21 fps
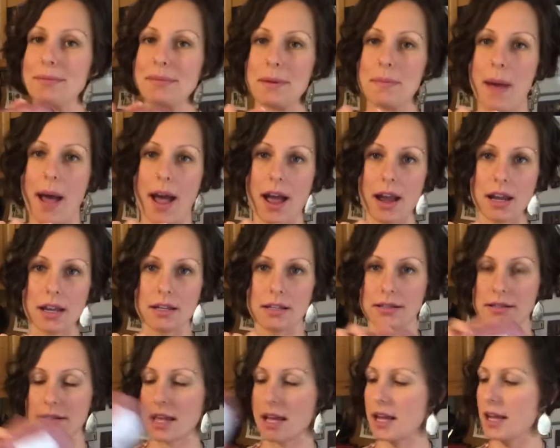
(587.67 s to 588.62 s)
pack,
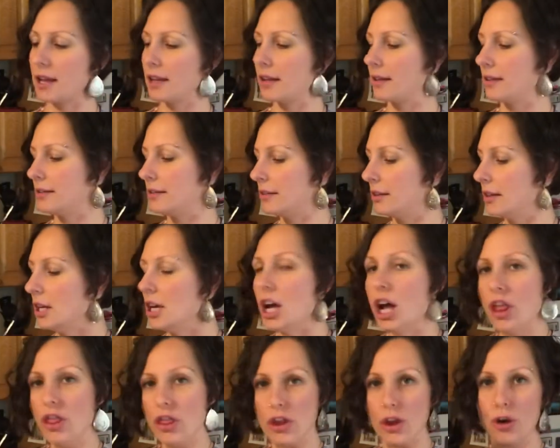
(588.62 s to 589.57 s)
is like
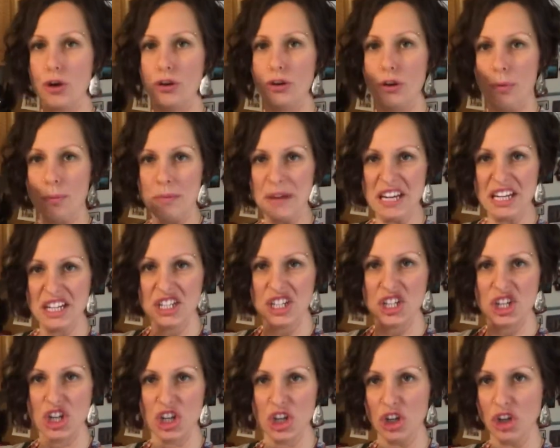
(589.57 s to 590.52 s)
the old meat
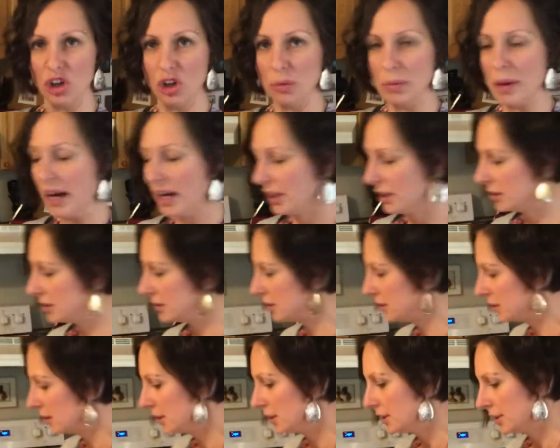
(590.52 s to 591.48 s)
tube.
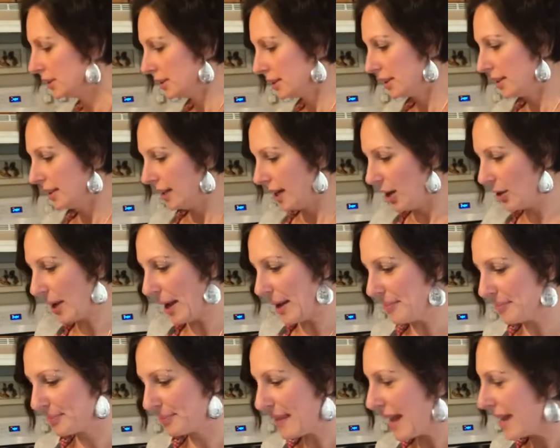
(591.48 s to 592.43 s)
Okay,
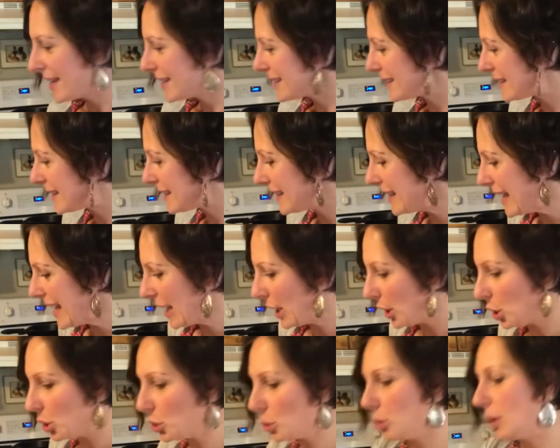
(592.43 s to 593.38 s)

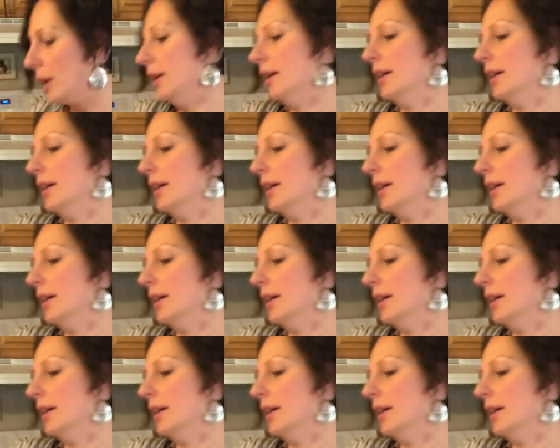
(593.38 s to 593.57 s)
so